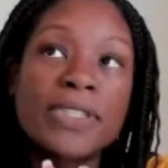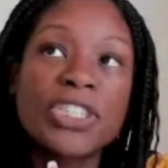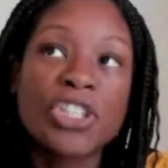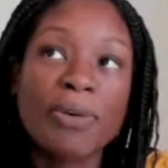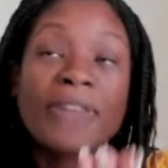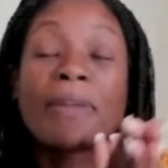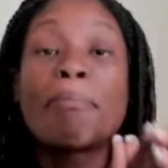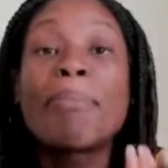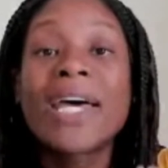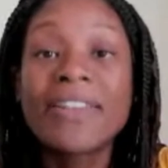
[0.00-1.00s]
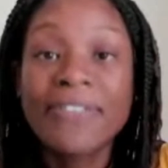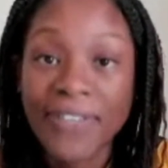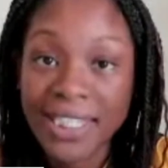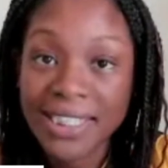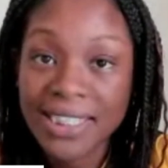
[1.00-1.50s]
sharing the
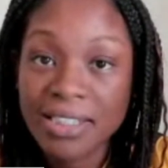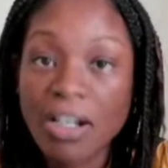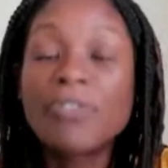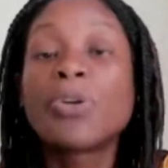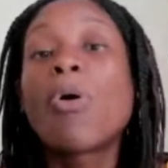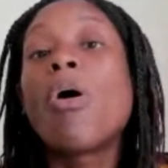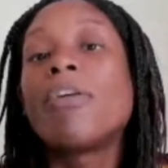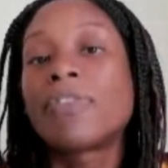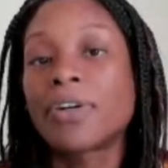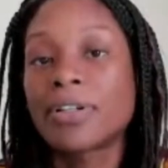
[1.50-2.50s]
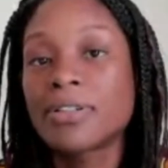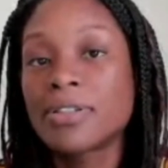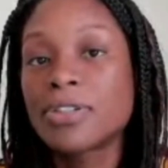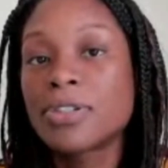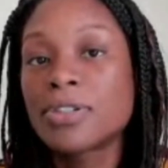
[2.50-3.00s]
benefits of your offer,
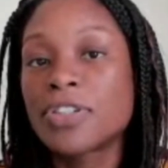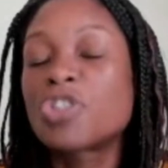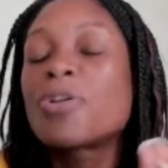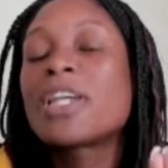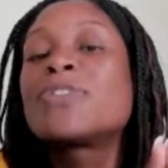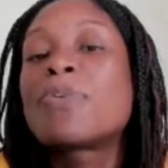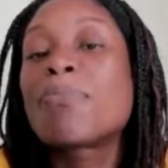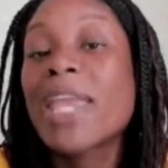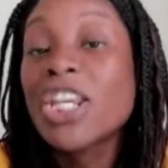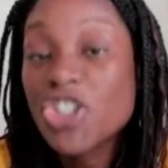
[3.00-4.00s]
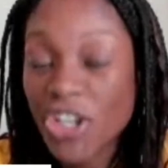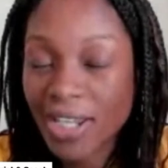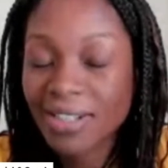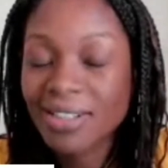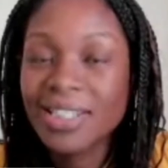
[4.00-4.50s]
the
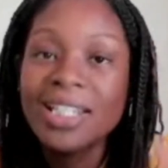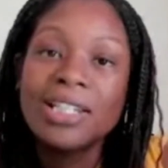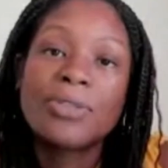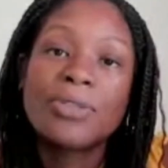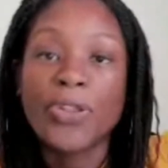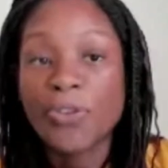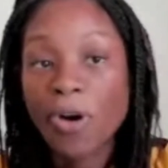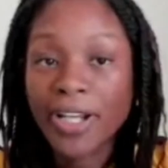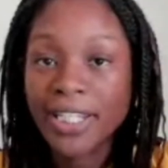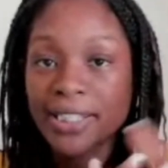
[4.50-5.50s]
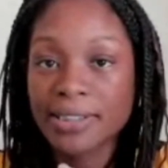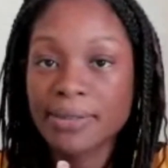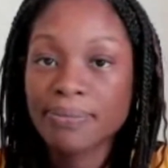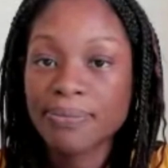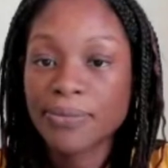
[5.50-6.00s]
transformation with your audience.
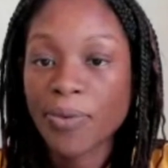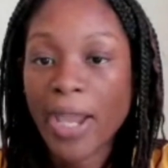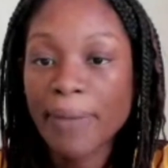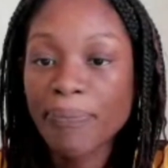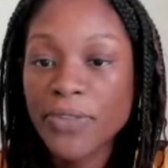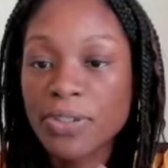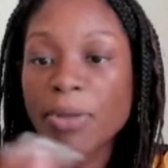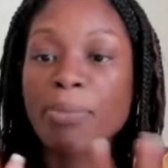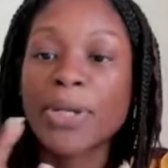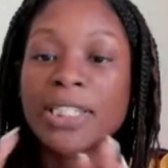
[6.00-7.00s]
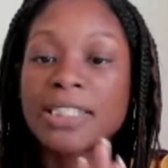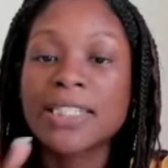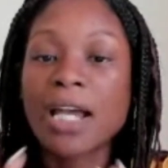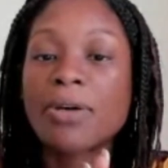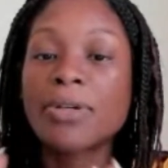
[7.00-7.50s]
Okay, so I'm going to break this
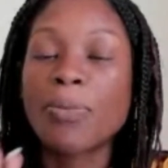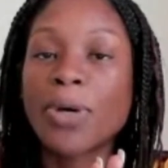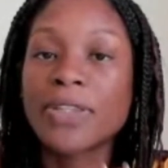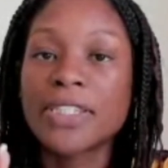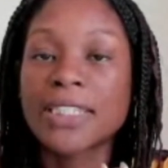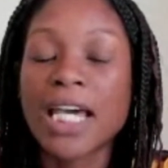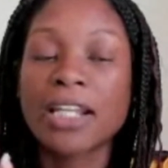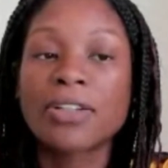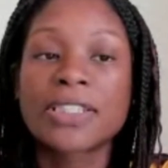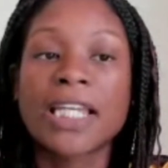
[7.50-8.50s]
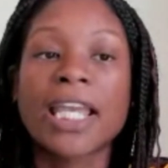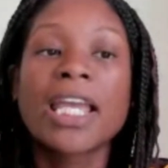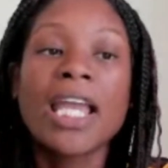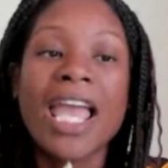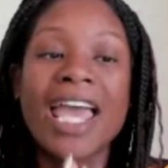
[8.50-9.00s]
down and what this kind of looks
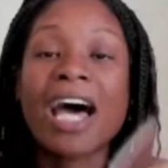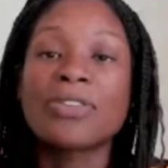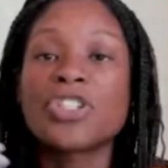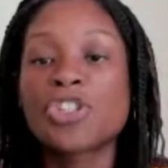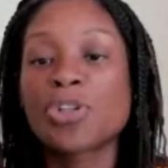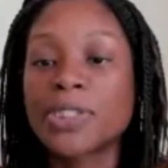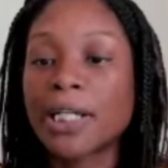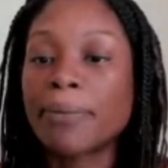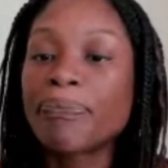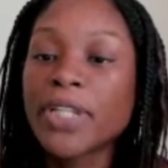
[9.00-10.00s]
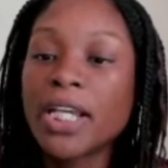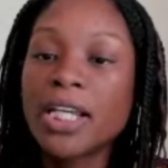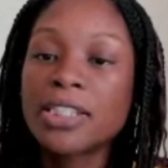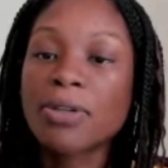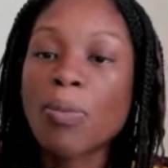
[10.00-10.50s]
like and how this shows up.
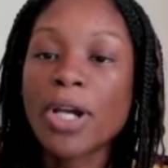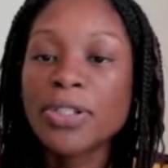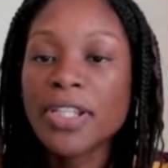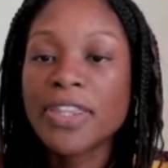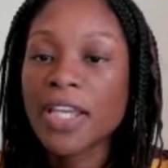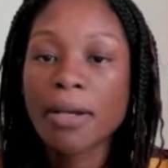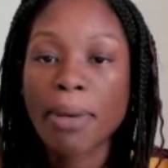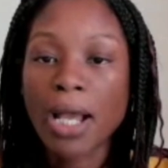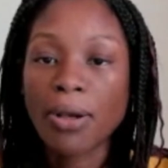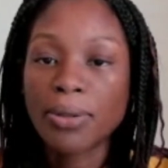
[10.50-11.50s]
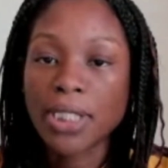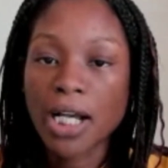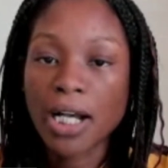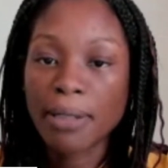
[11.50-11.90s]
So I want you to think about